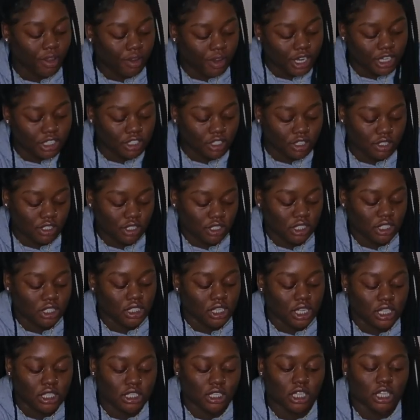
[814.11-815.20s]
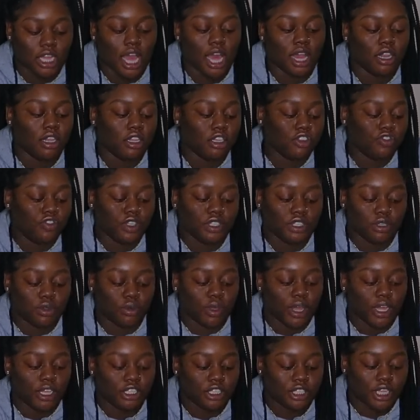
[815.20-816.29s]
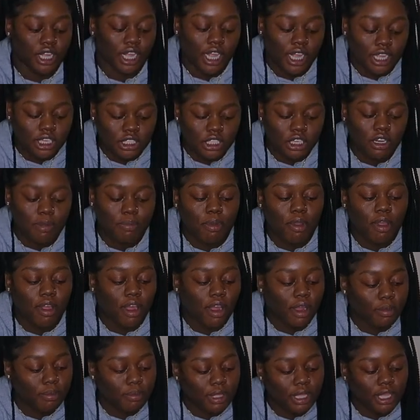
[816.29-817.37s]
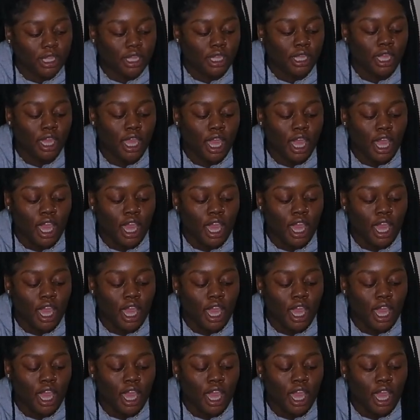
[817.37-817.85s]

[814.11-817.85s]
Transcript: and gray shirt. It just says College Physical Education Department.